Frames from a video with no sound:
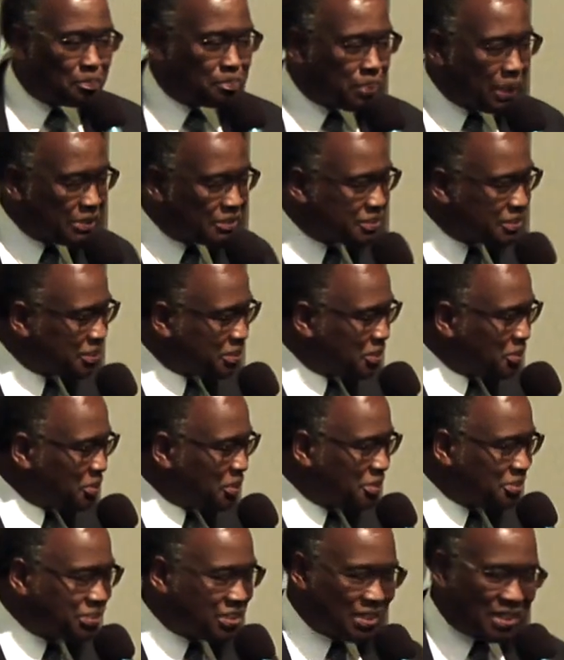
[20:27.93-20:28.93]
persecute
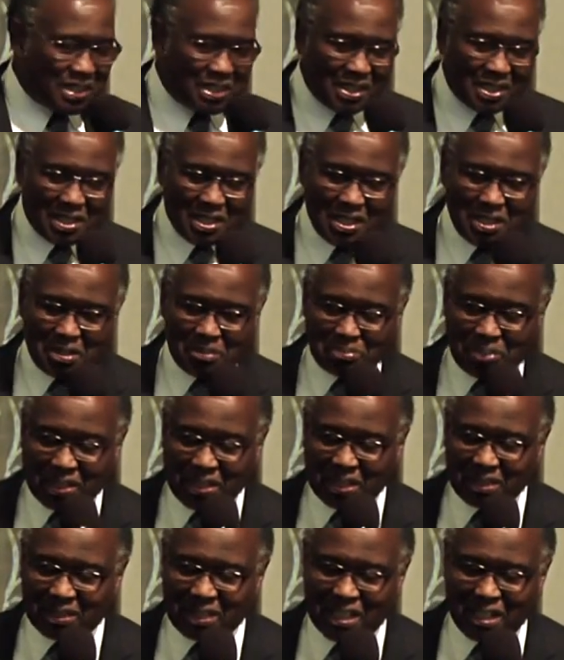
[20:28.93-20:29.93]
us, but
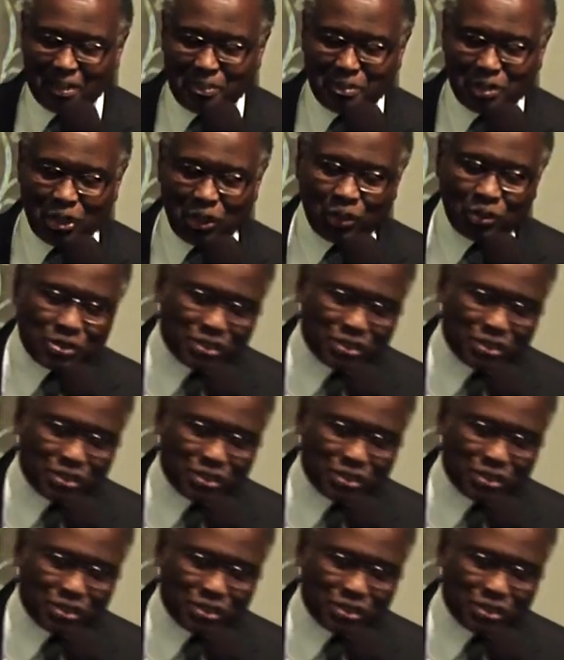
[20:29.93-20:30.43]
He'll let them go